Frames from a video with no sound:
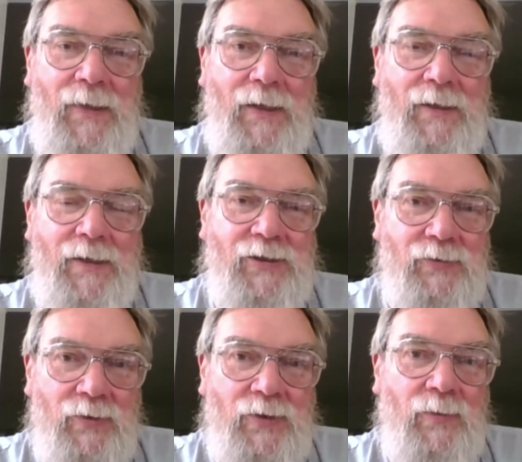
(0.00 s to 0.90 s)
That's
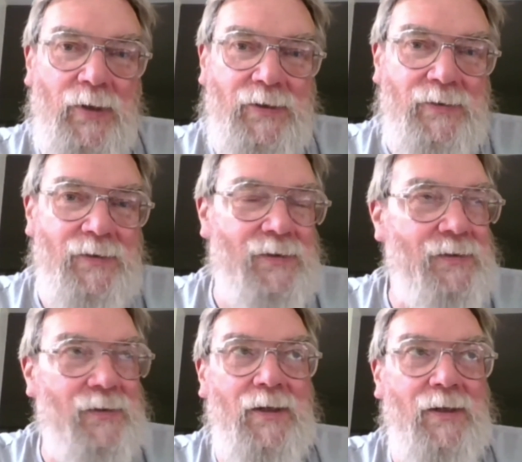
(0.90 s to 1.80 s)
screw compressors.
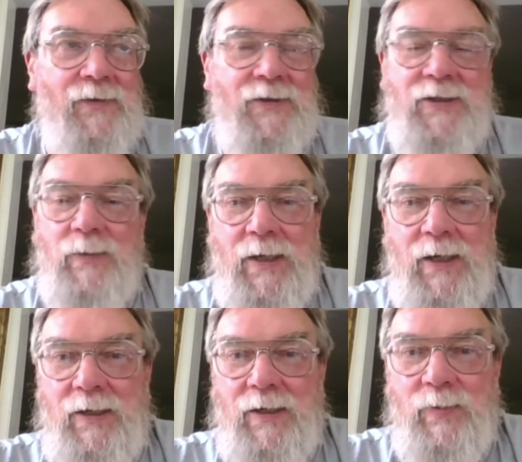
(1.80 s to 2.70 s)

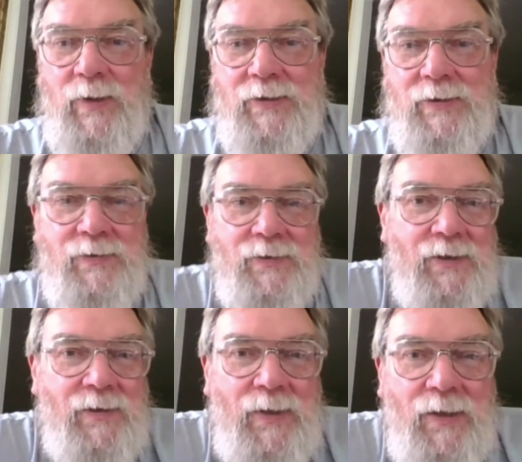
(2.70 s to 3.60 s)
Reciprocating compressors, you're
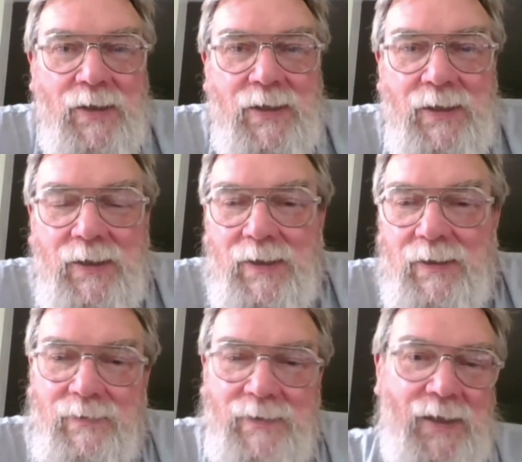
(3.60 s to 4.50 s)
going to be lucky to get
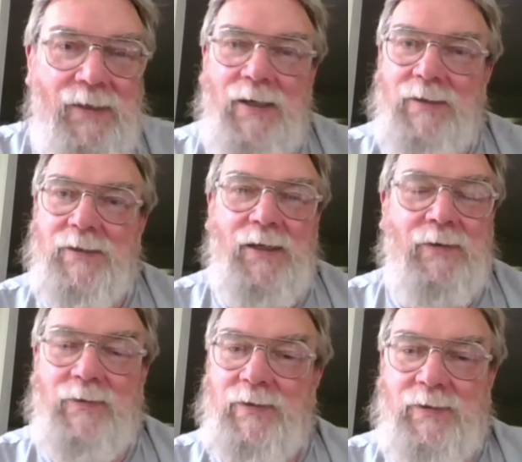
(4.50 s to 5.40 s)
10,000
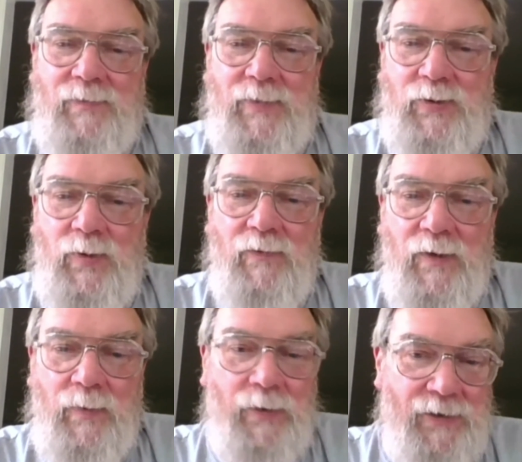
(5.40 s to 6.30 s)
hours between
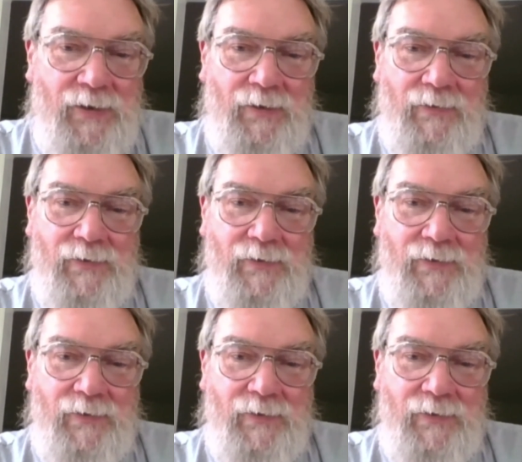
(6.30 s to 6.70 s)
rebuild cycles,